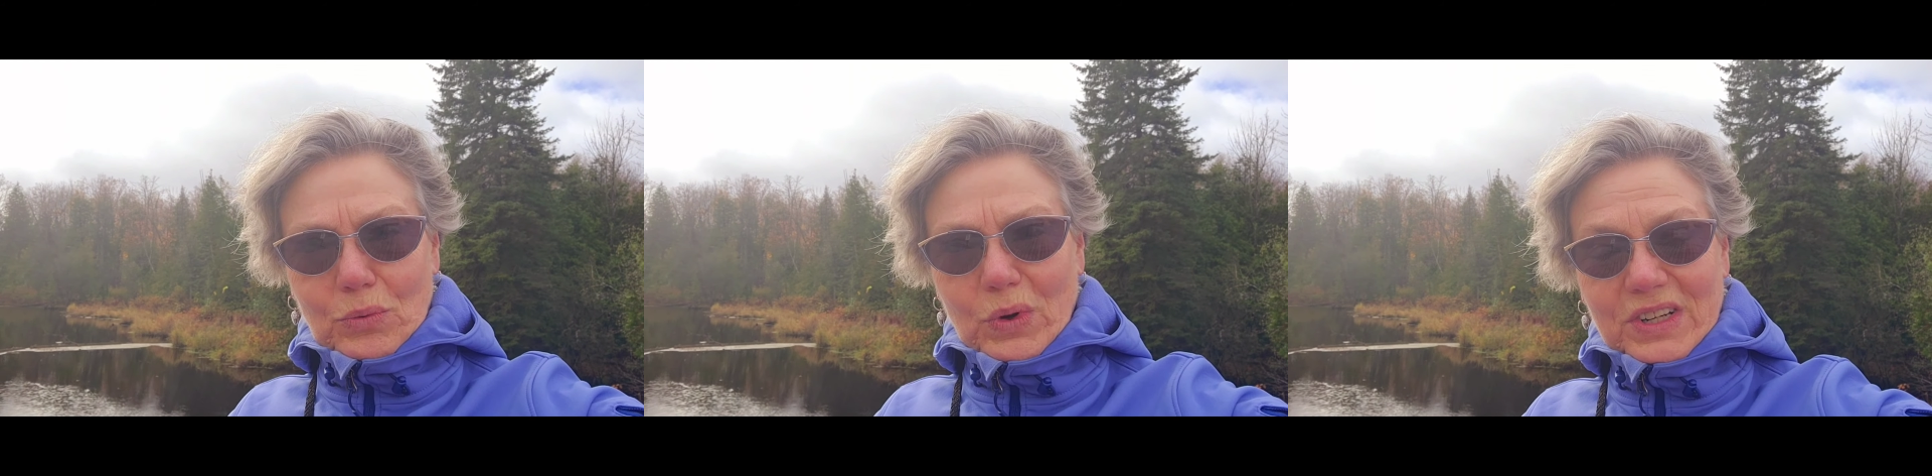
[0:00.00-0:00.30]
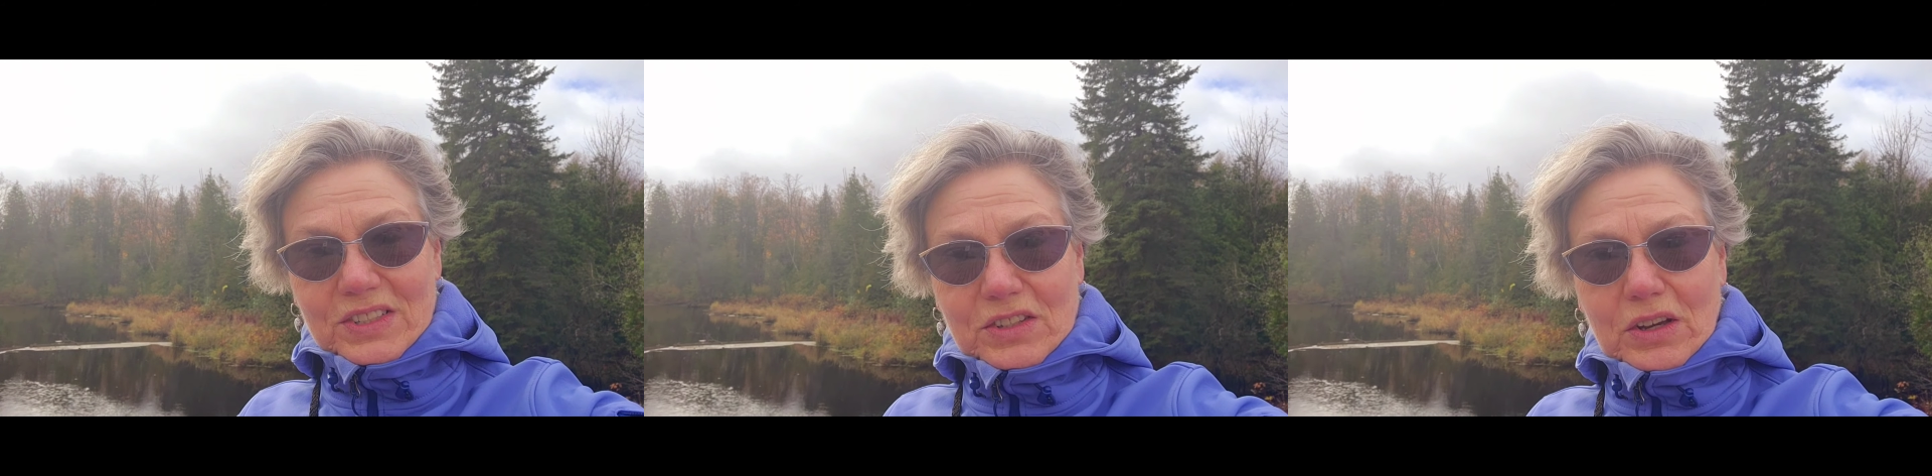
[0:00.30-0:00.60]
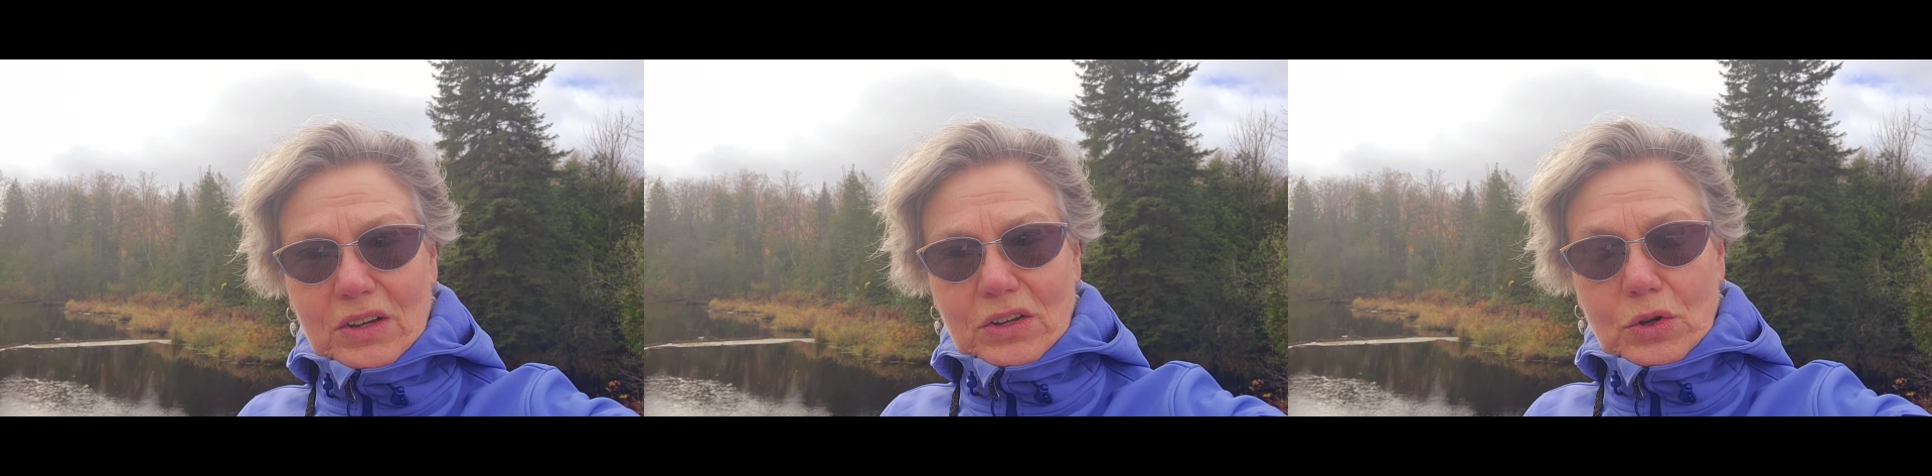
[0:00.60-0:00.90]
One is
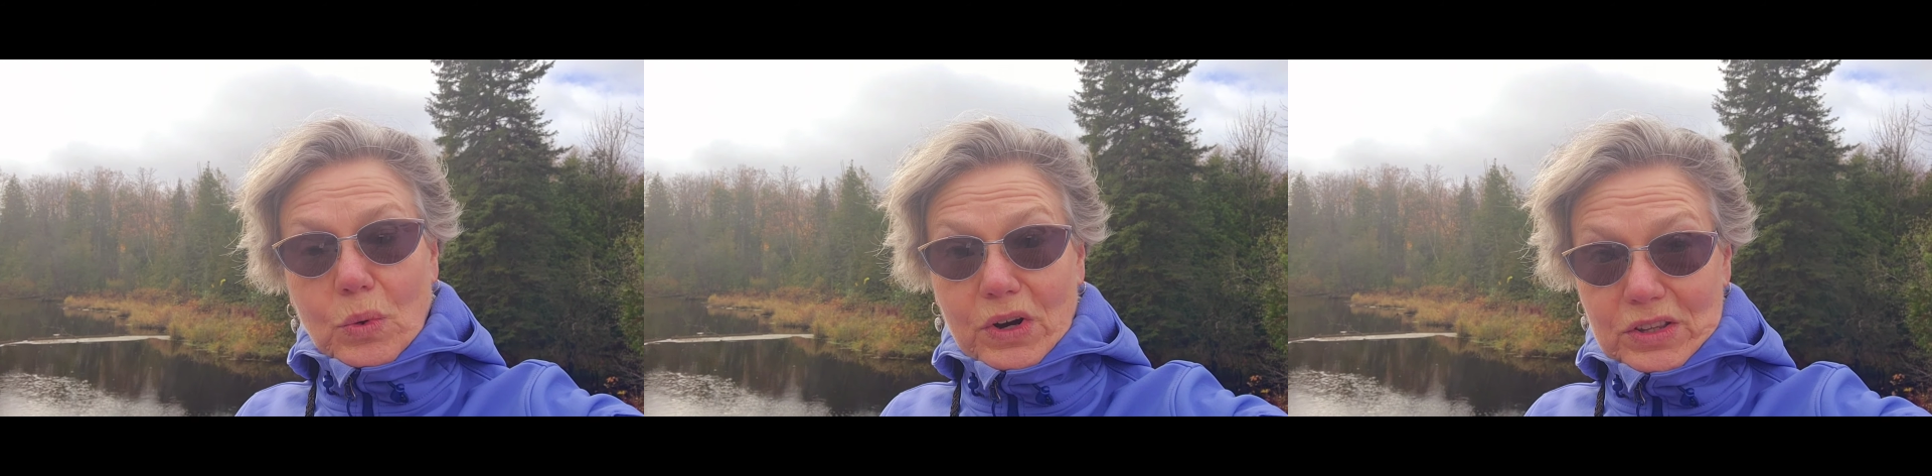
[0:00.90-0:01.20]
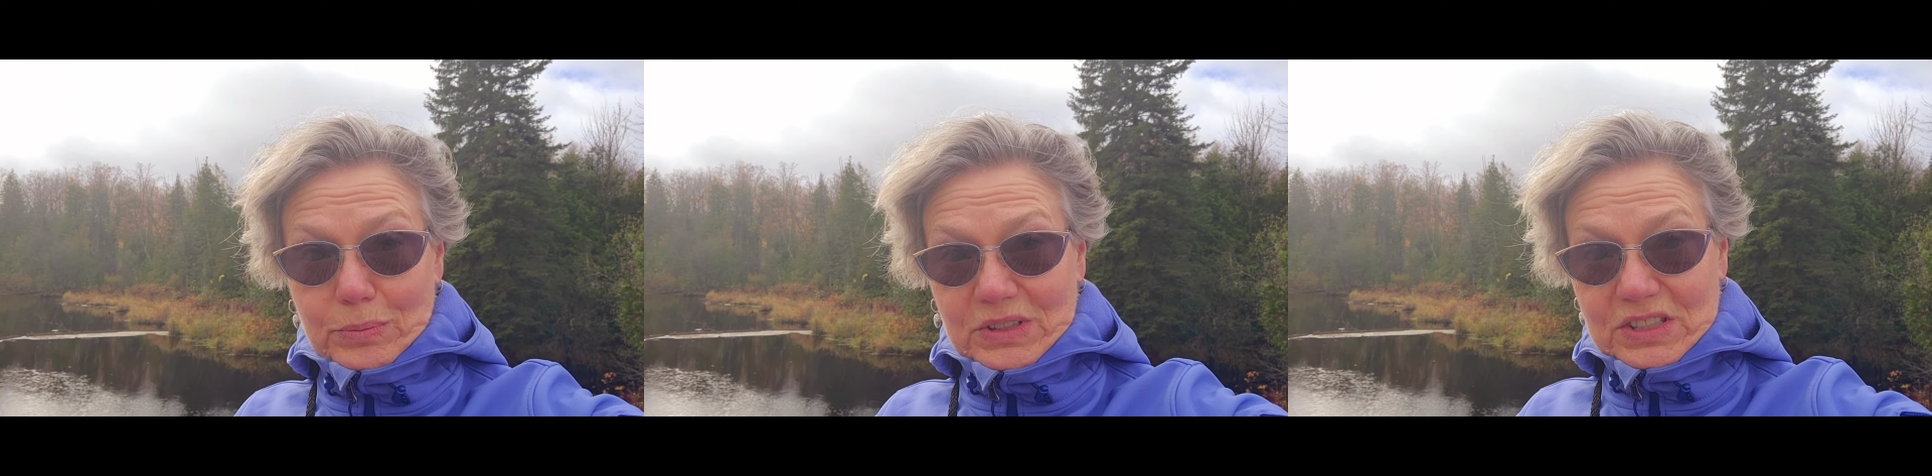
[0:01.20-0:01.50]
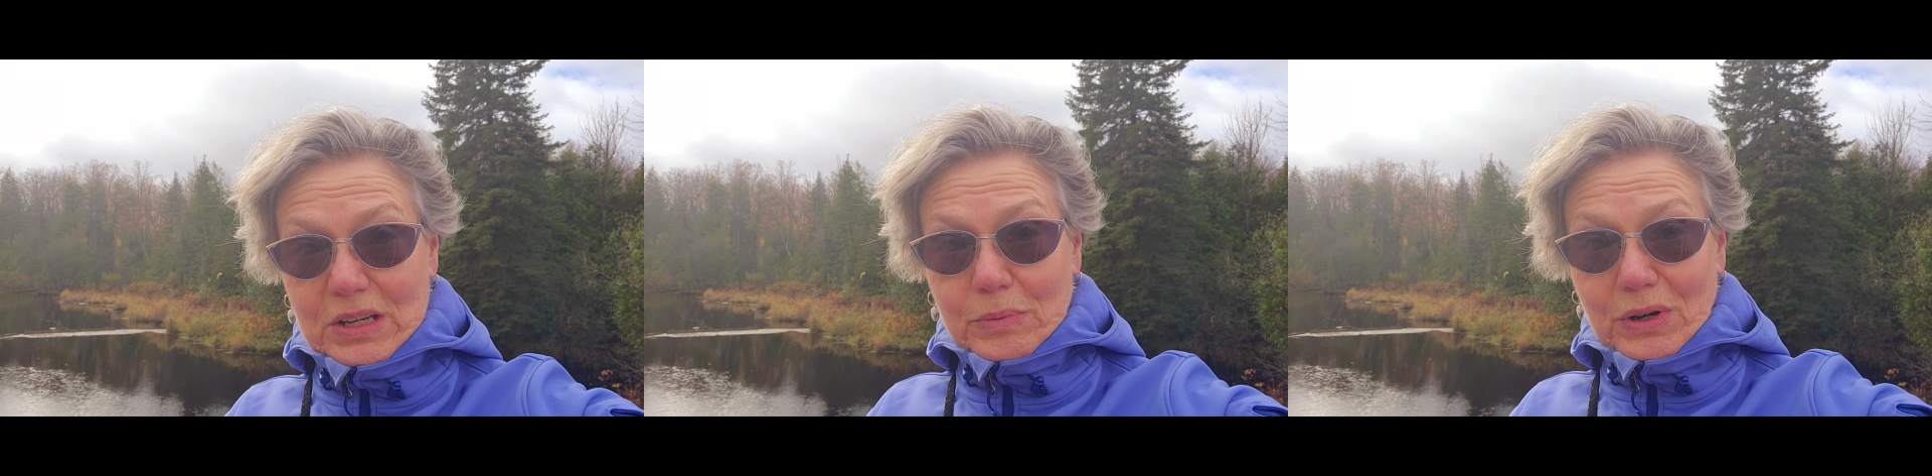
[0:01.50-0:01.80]
You Are the
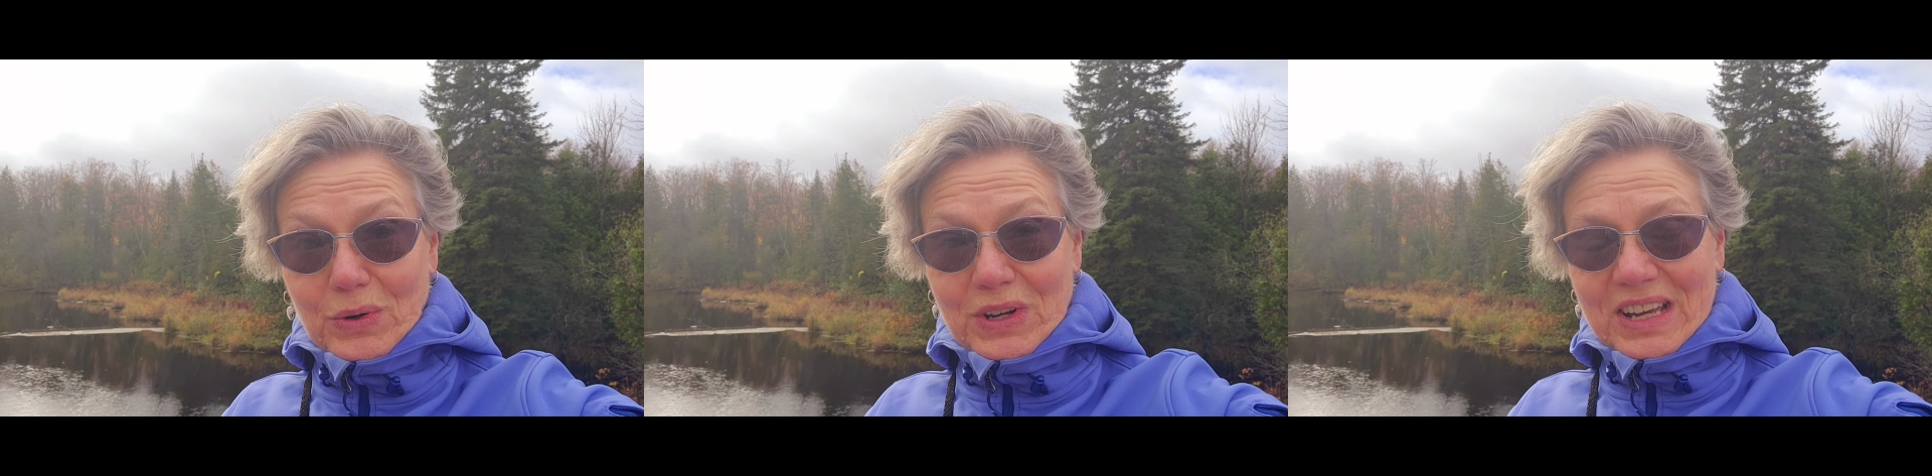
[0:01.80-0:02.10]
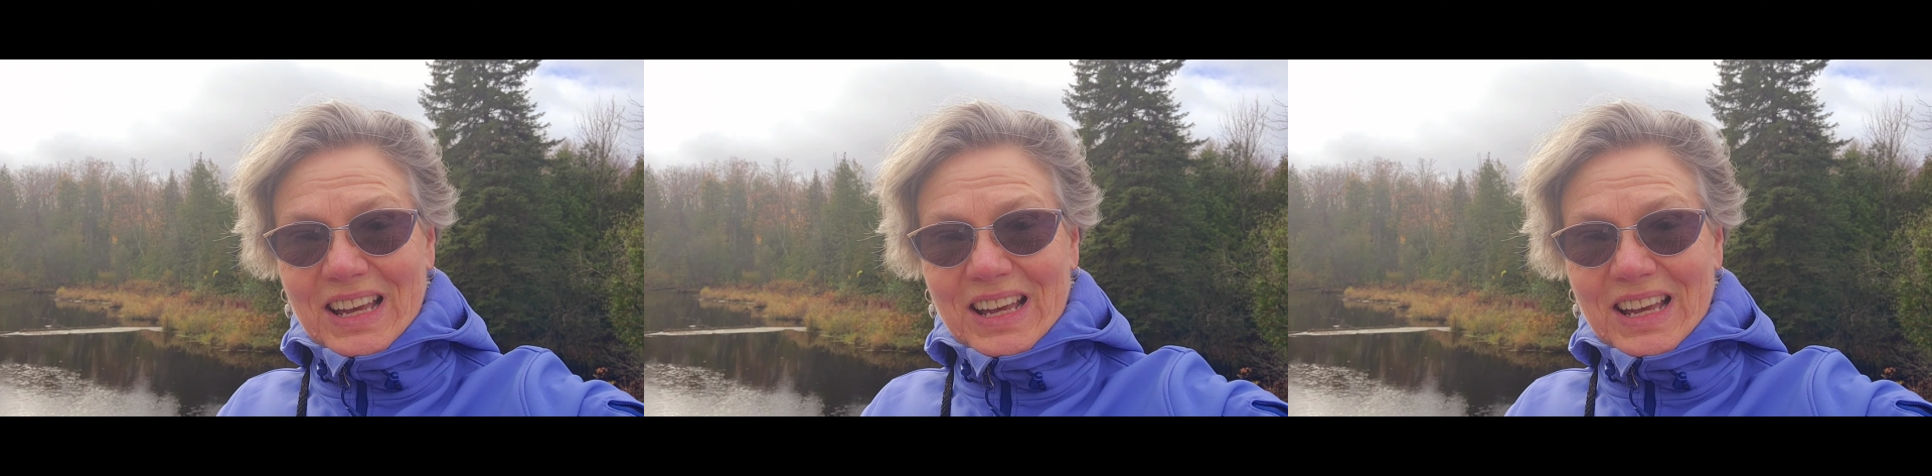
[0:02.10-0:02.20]
Placebo,